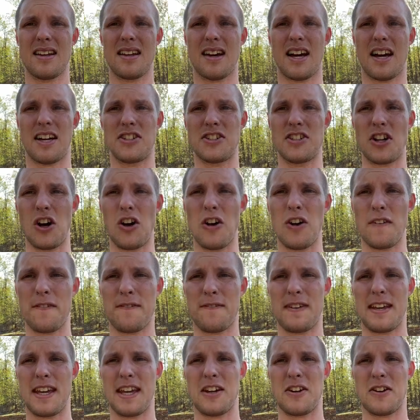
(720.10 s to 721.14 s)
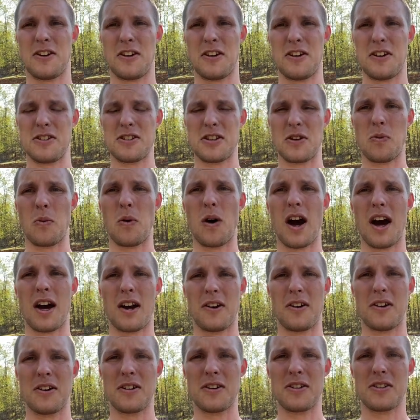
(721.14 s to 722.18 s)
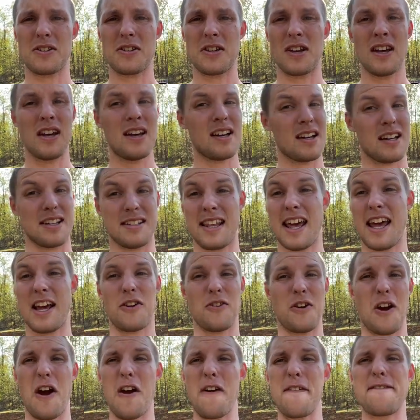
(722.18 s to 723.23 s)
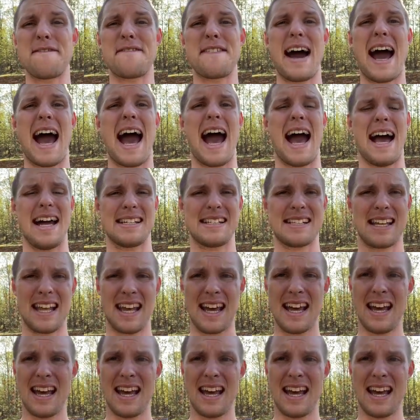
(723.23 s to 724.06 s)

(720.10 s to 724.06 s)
adult feeders and waters because they grow fast.